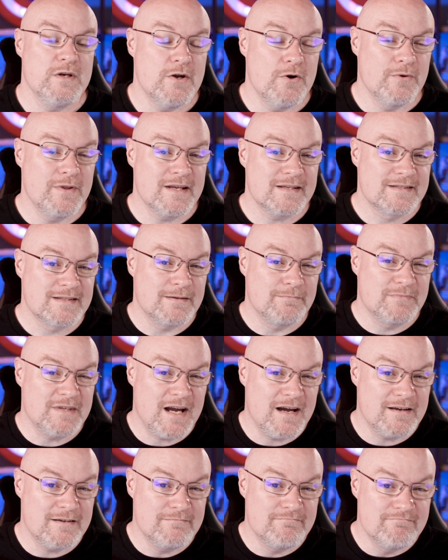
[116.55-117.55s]
We know that
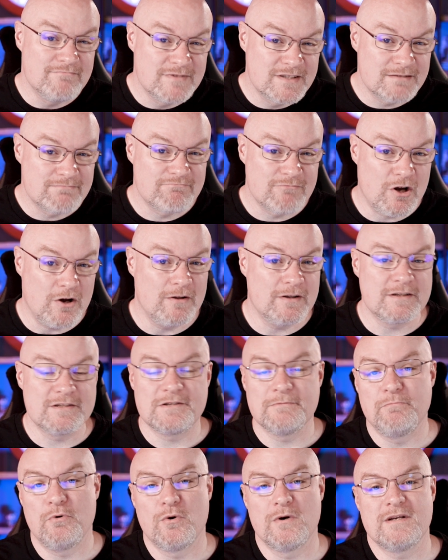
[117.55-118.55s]
sometimes calling
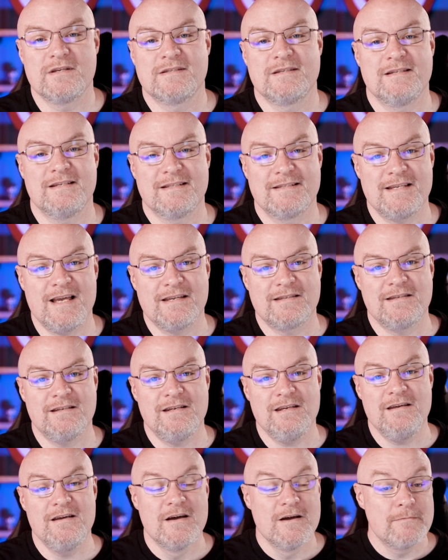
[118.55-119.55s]
support is a
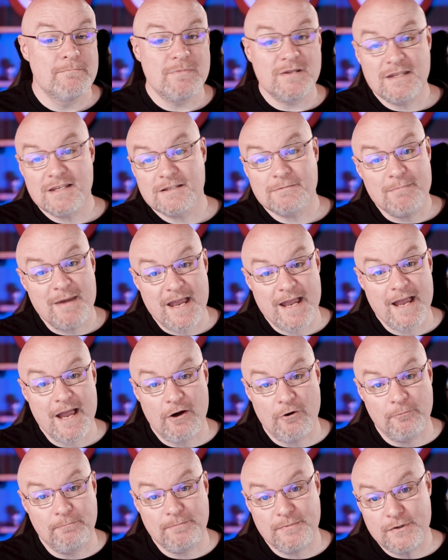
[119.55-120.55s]
necessity, but this may
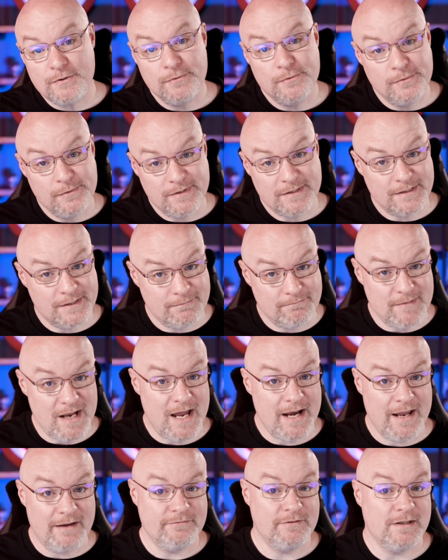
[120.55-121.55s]
help you to
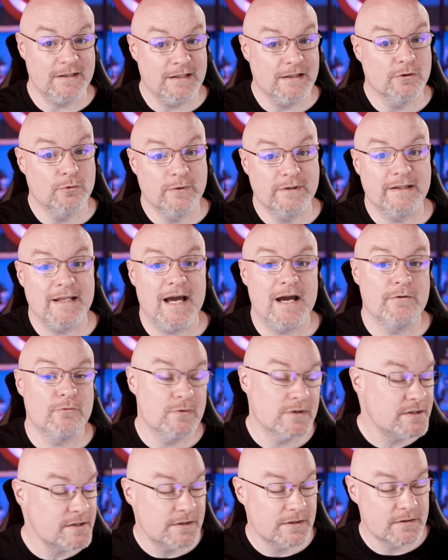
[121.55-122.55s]
not have to deal with that,
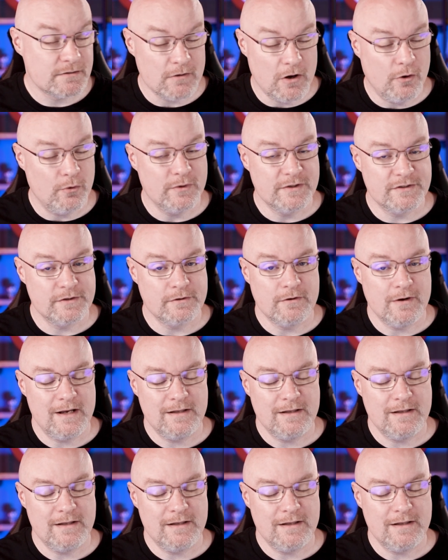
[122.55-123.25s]
which is always a